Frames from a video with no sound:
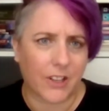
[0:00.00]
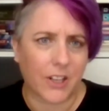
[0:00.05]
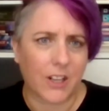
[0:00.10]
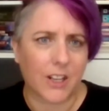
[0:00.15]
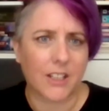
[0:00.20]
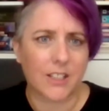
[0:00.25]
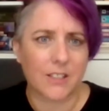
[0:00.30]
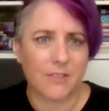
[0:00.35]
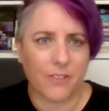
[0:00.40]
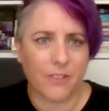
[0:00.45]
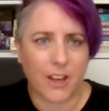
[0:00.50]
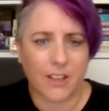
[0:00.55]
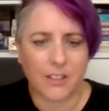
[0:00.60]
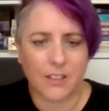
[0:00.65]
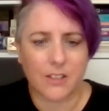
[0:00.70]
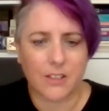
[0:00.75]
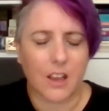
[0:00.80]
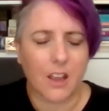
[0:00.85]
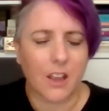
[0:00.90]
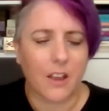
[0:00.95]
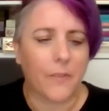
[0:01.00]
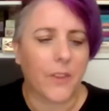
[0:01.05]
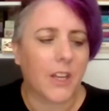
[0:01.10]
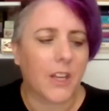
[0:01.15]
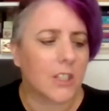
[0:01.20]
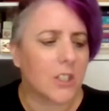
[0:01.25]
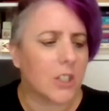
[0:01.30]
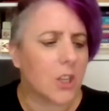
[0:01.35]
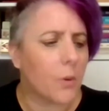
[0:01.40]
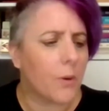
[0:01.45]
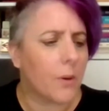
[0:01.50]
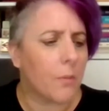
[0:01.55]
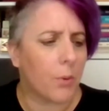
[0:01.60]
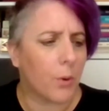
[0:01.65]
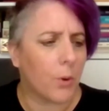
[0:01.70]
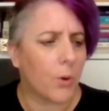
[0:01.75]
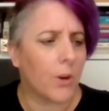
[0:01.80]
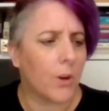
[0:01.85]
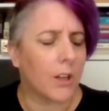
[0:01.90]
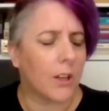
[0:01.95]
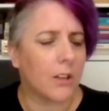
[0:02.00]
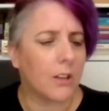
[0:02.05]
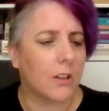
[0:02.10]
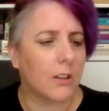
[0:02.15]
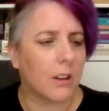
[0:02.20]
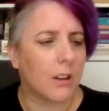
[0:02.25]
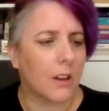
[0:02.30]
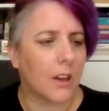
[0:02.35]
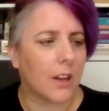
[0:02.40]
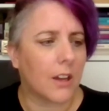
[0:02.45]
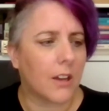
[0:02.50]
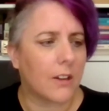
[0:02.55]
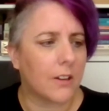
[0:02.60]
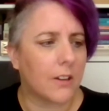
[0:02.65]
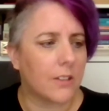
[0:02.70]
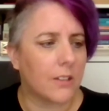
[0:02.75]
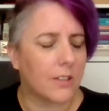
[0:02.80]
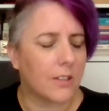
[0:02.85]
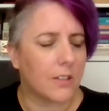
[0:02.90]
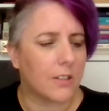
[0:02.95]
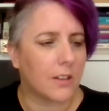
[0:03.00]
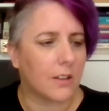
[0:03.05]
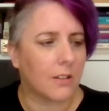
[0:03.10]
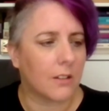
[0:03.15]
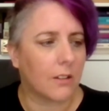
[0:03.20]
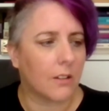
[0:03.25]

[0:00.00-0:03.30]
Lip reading: And it's so important as